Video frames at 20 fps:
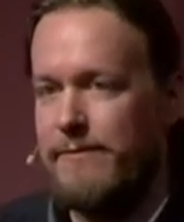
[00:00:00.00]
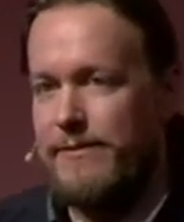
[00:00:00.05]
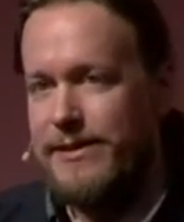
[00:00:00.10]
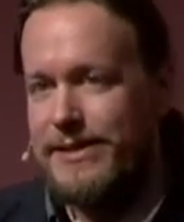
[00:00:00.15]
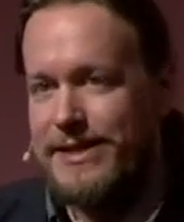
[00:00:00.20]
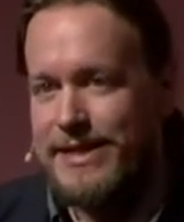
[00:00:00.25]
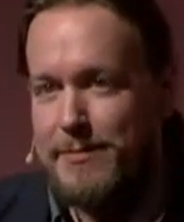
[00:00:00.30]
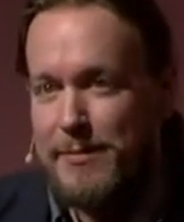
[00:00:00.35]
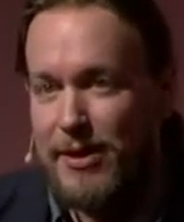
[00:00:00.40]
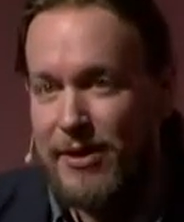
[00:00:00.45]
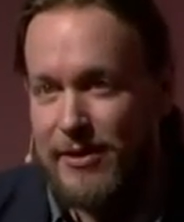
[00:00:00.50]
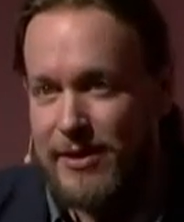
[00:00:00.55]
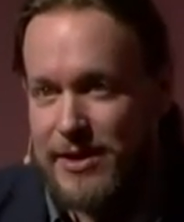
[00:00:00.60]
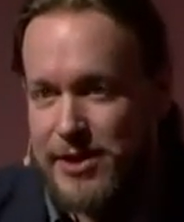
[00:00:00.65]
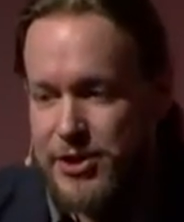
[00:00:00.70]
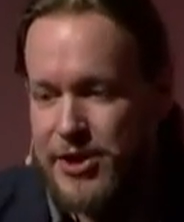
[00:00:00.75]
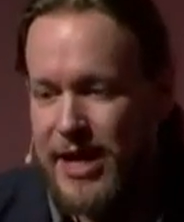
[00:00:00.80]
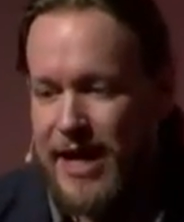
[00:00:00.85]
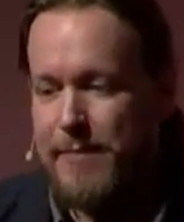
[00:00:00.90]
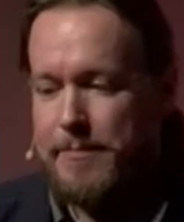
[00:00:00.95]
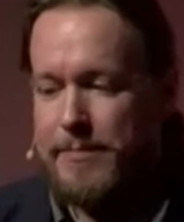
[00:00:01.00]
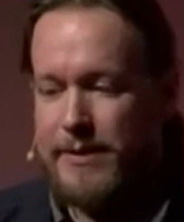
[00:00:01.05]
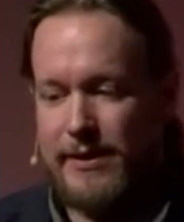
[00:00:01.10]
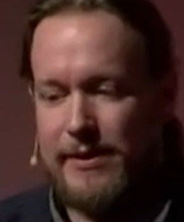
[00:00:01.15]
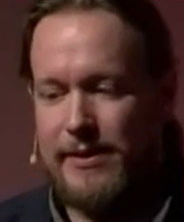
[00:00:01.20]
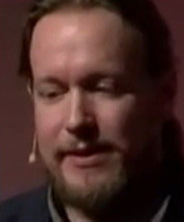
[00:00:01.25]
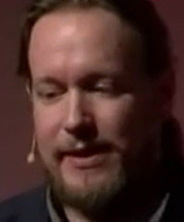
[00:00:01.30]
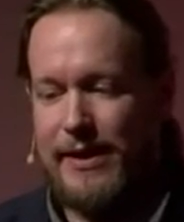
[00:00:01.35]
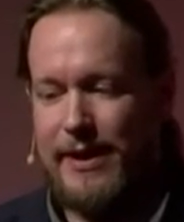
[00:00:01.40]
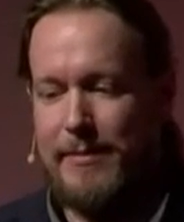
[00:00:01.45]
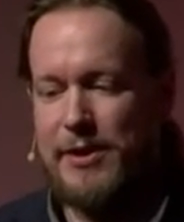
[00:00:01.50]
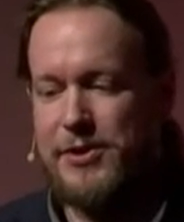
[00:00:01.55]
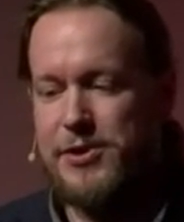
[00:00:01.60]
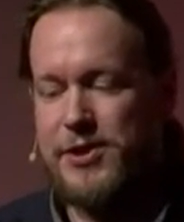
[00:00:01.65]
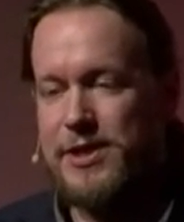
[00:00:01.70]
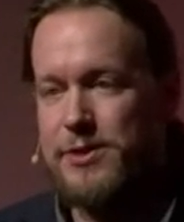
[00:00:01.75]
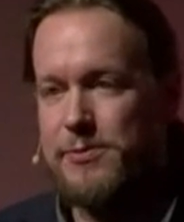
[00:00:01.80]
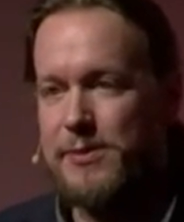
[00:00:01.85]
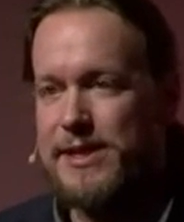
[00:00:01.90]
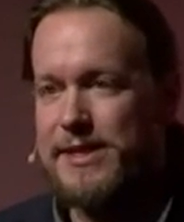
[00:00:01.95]
similarly shaped
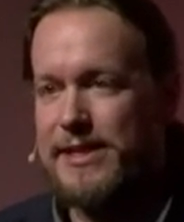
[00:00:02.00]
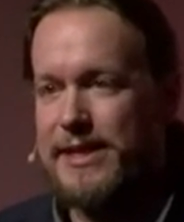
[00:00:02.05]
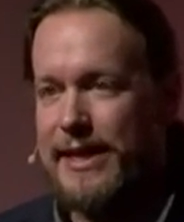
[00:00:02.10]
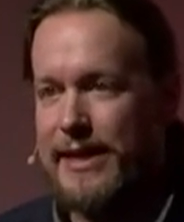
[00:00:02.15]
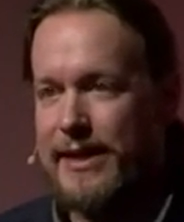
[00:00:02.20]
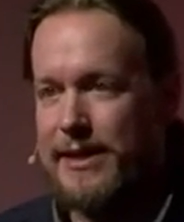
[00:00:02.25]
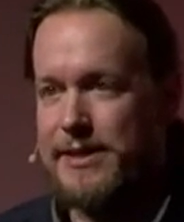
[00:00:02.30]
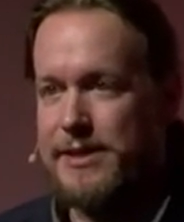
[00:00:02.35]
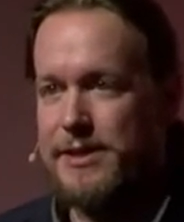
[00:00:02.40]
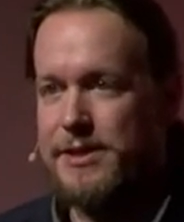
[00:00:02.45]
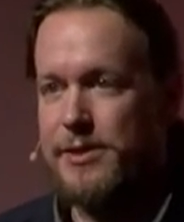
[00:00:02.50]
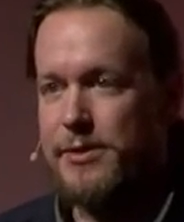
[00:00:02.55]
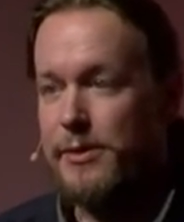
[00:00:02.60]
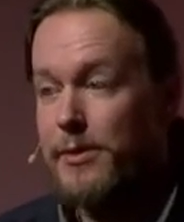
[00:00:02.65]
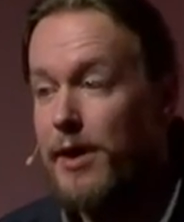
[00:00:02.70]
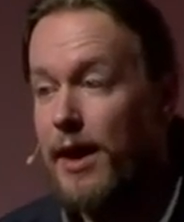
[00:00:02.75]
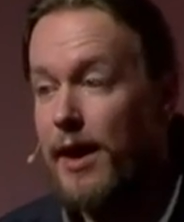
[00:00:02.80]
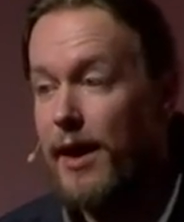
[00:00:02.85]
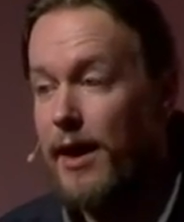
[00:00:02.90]
images with scenes to